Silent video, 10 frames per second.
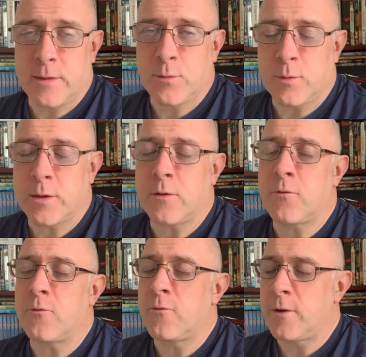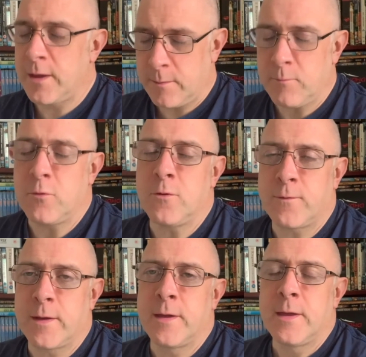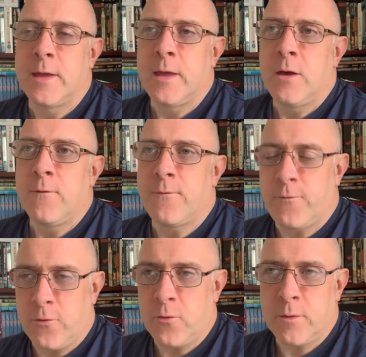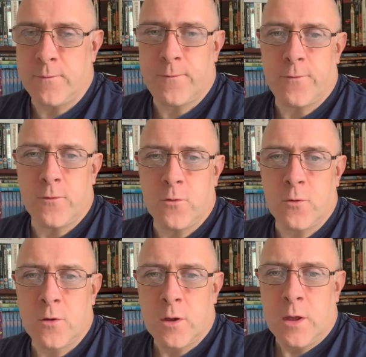This was a great movie through and through.